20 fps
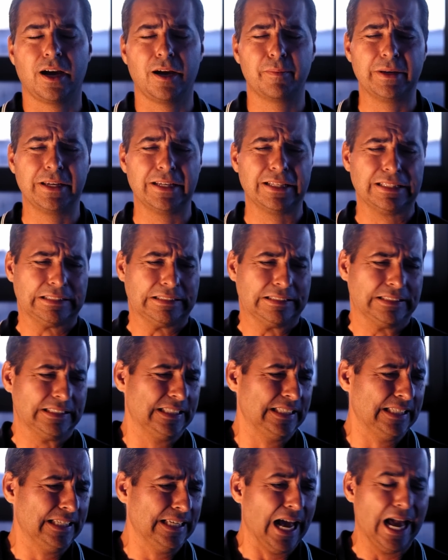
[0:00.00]
I mean,
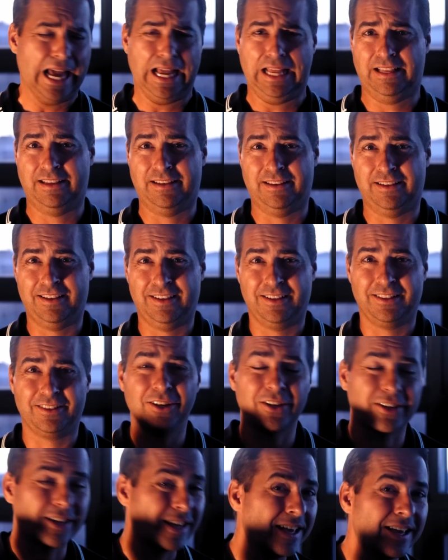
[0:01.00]
yeah.
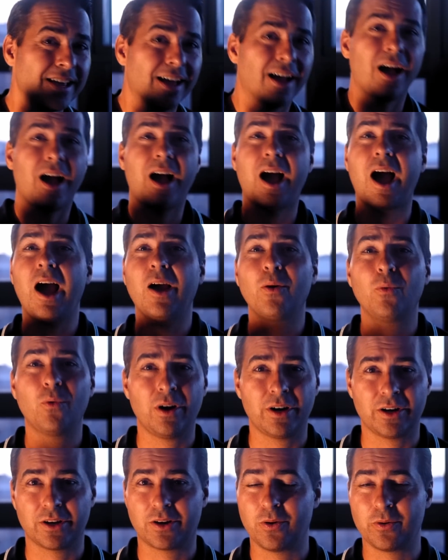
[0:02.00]
Look, I
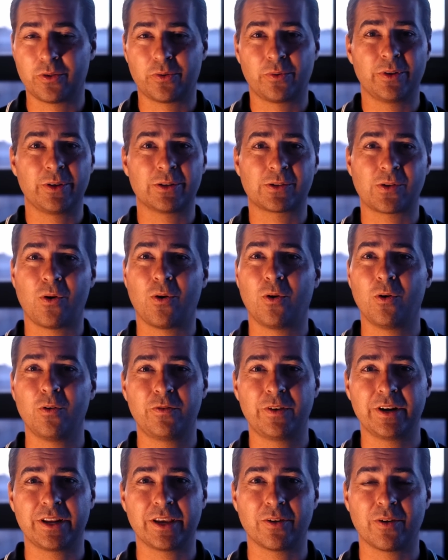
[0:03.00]
want to go through this whole
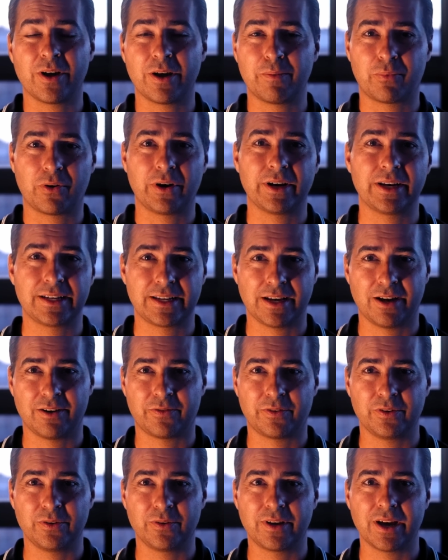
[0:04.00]
video and break it down
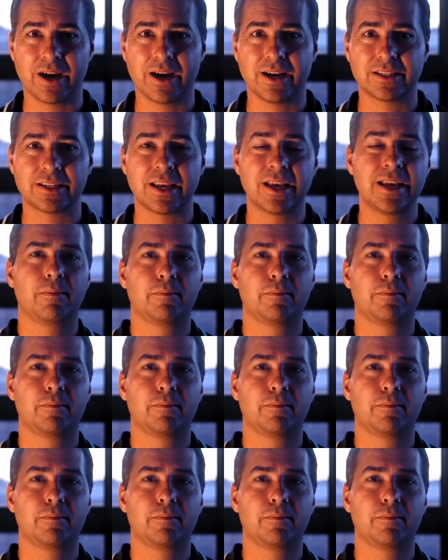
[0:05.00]
for you guys.